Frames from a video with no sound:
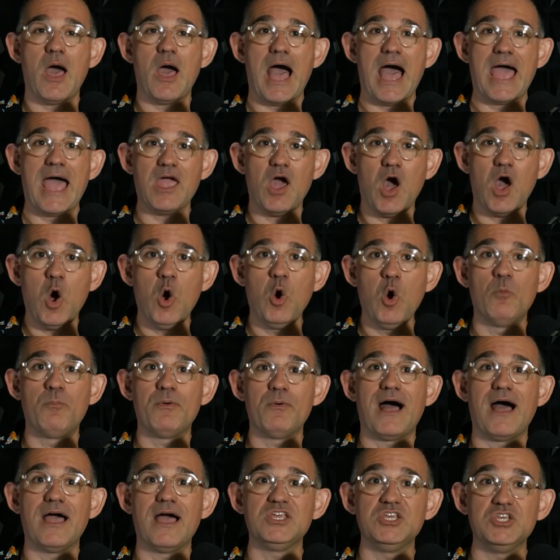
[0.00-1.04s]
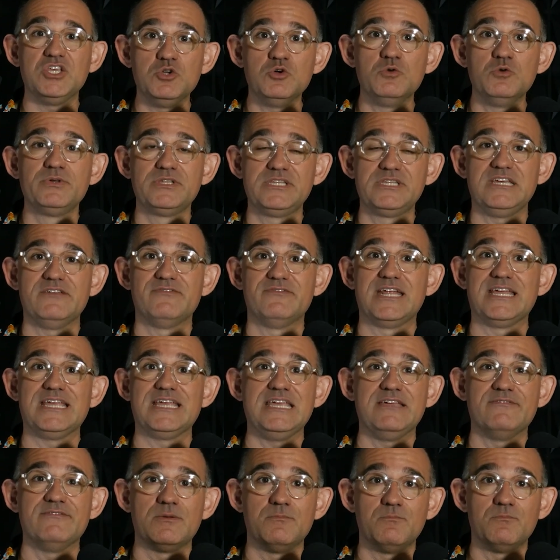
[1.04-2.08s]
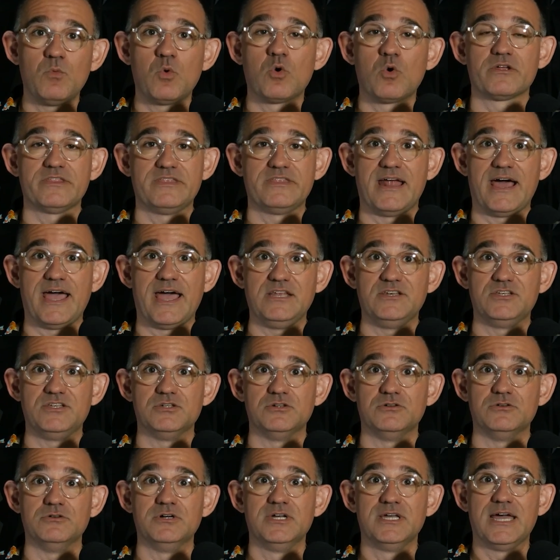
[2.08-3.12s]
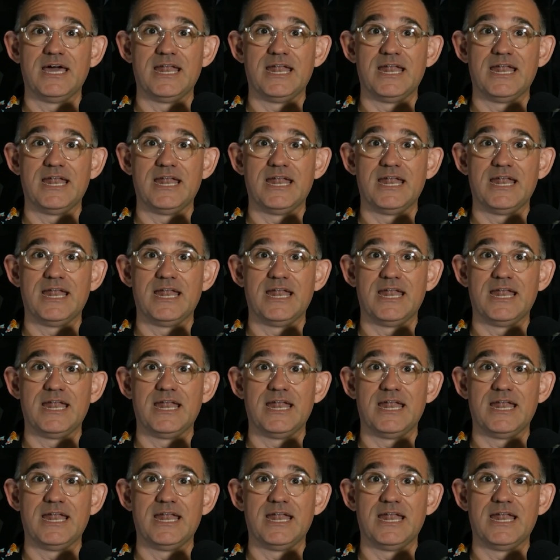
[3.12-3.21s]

I hope you believe in it even more than I do.